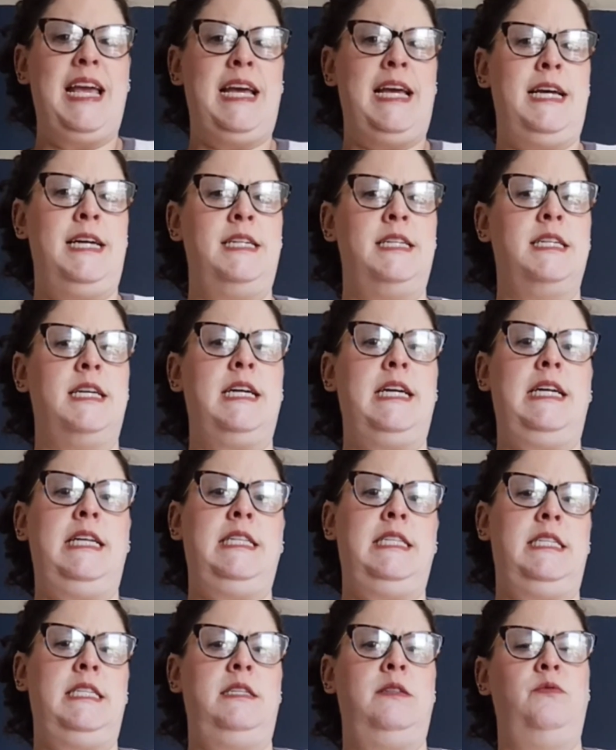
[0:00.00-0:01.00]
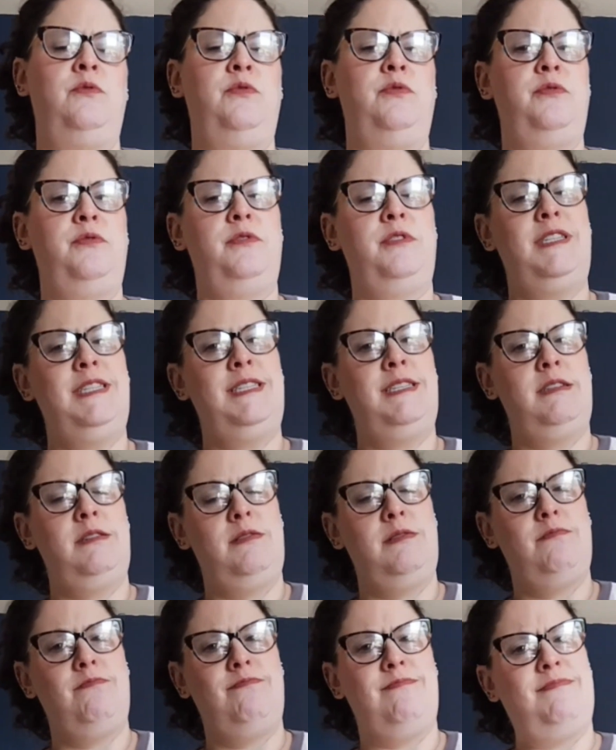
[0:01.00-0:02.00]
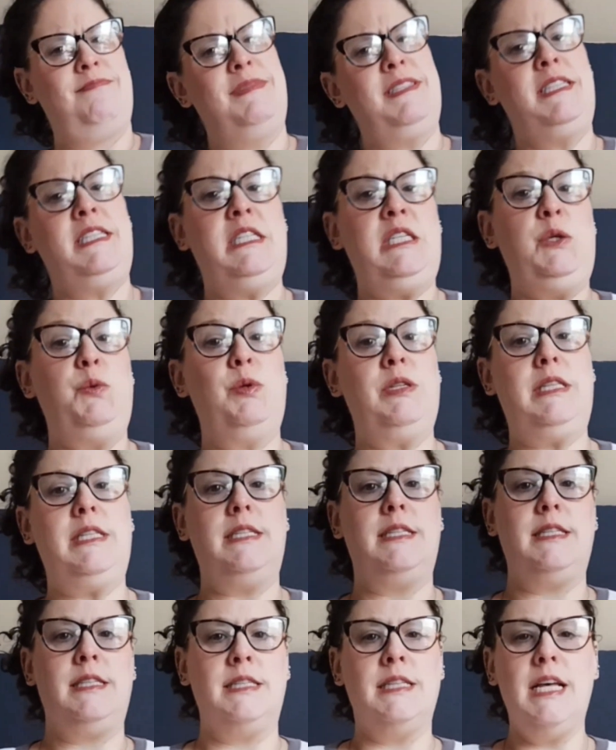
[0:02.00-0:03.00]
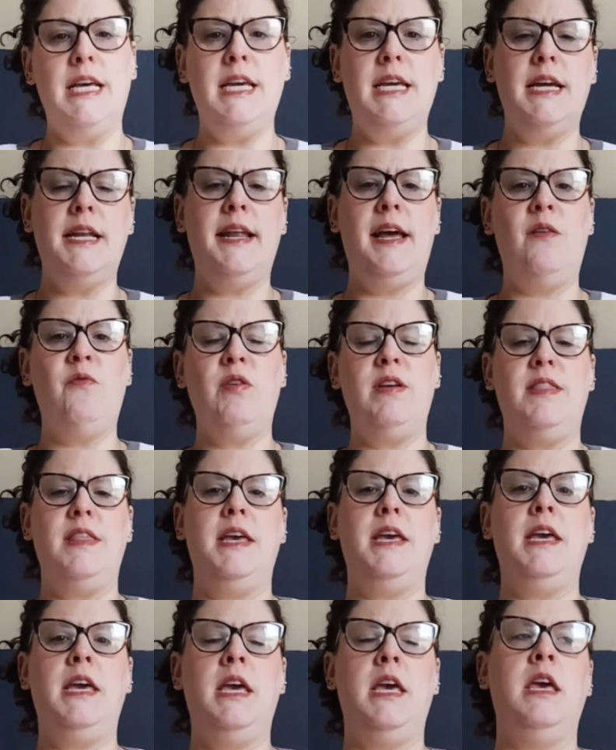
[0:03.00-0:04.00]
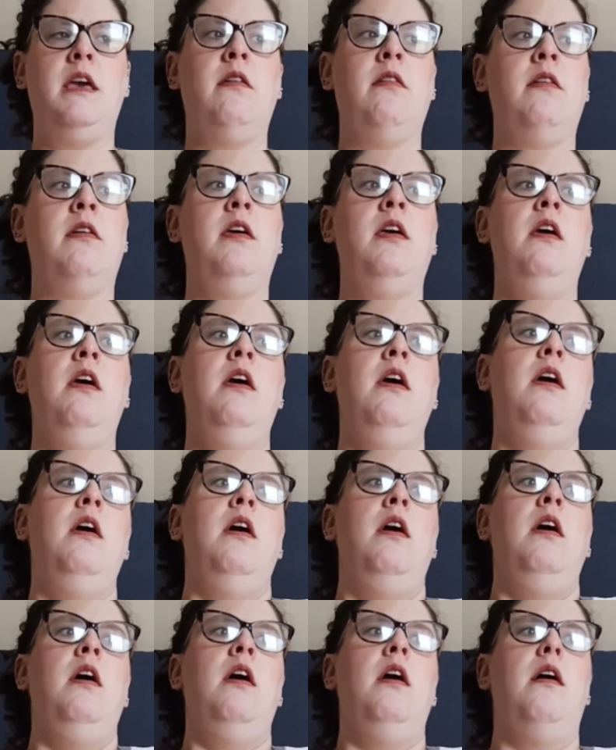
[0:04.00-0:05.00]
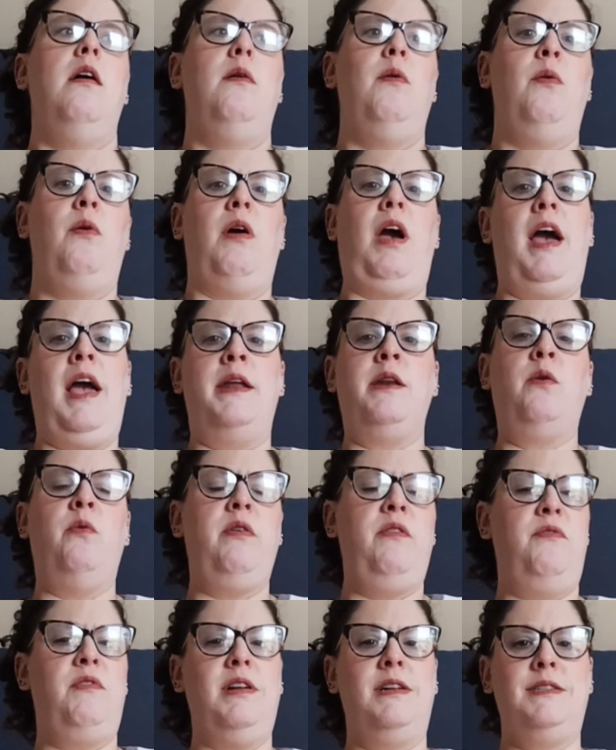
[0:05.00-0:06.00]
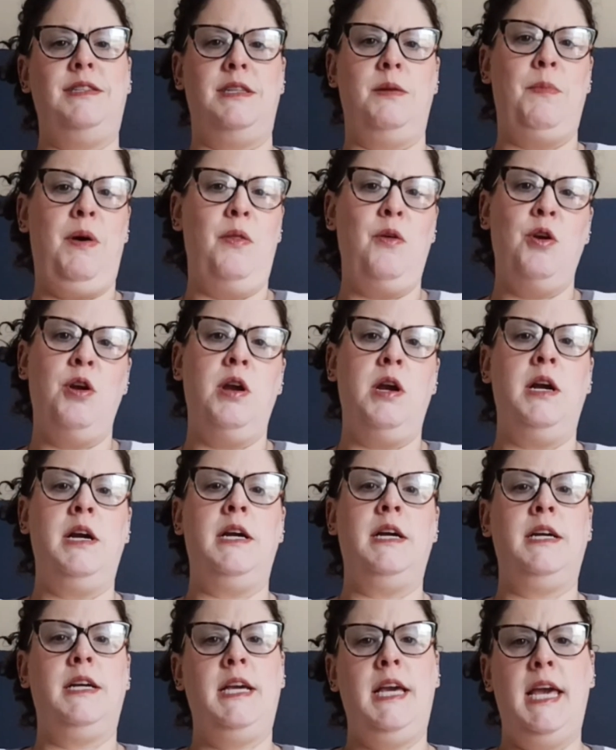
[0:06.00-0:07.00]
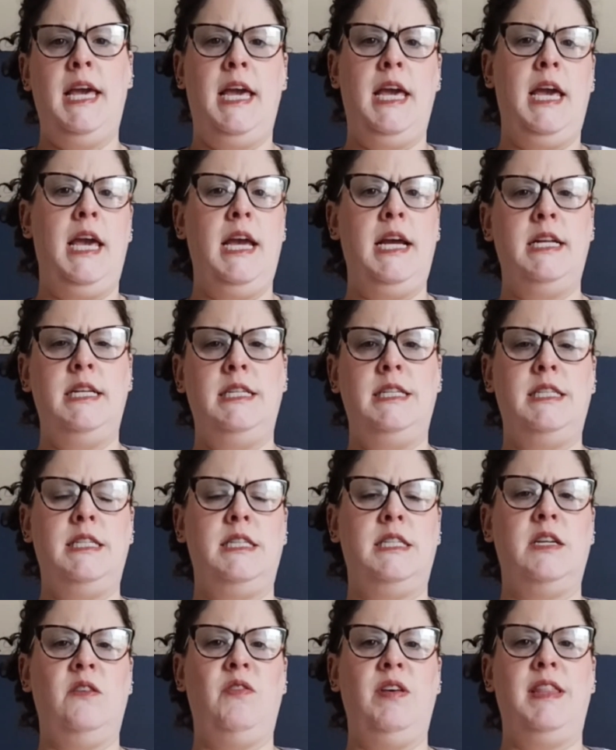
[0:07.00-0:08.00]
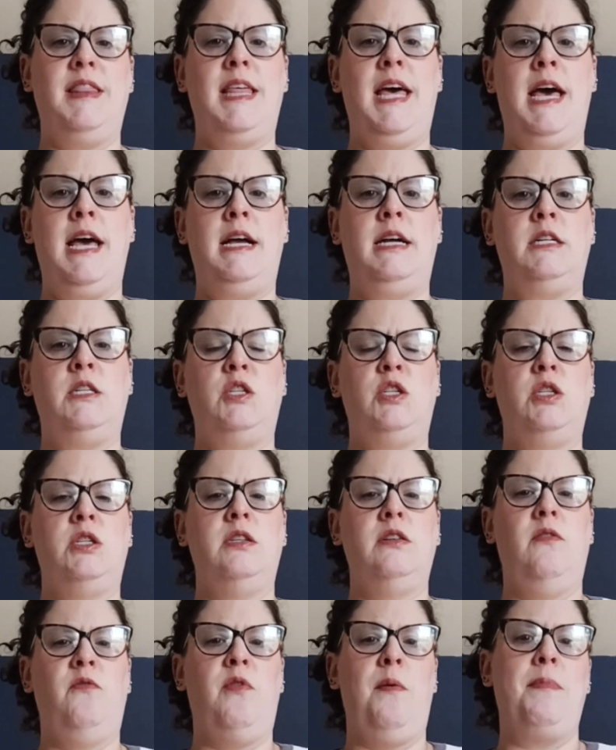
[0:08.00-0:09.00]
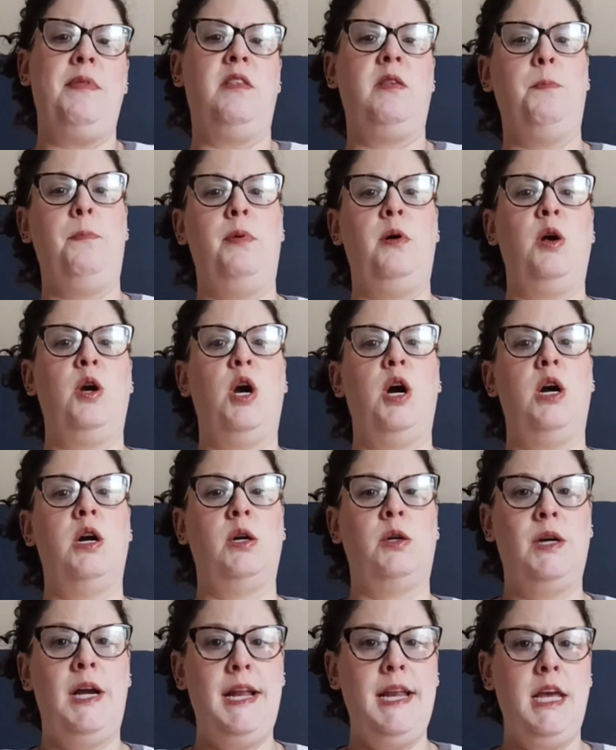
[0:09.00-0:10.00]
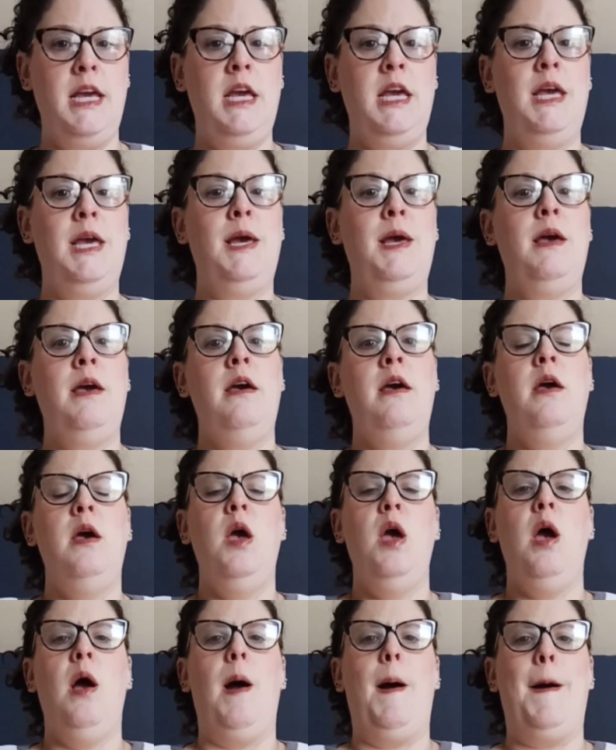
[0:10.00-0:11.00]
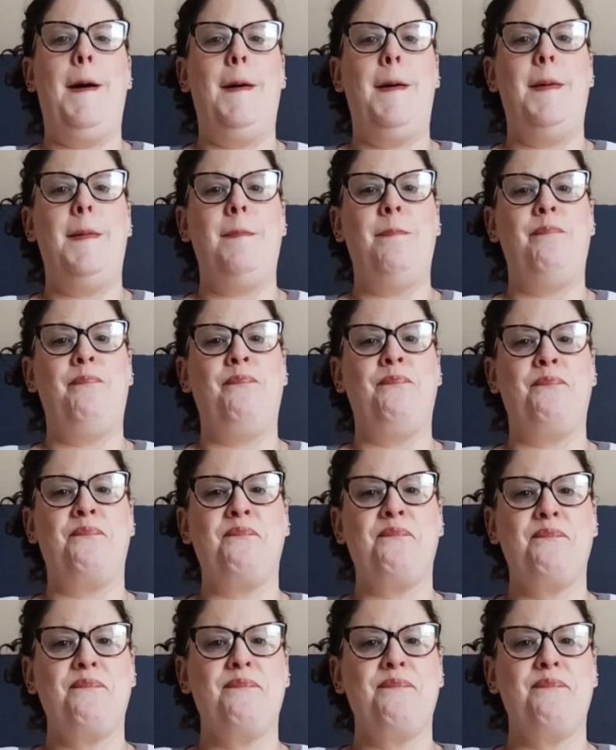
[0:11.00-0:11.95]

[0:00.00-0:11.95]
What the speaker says: and kind of see what this is like and everything. I know we've done some other candies and stuff like that from this book already. Um,